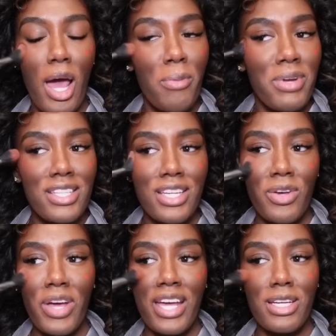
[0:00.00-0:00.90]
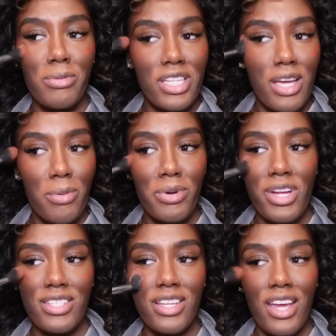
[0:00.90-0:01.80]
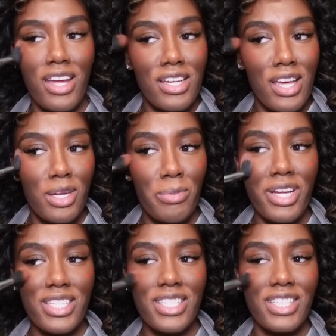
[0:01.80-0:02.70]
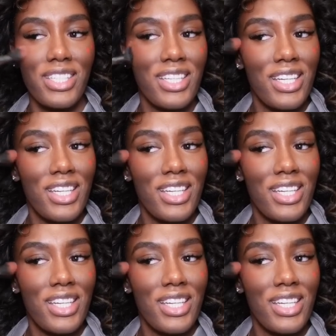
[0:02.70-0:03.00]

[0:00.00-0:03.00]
I'm not taking no goddamn antidepressant. antidepressant.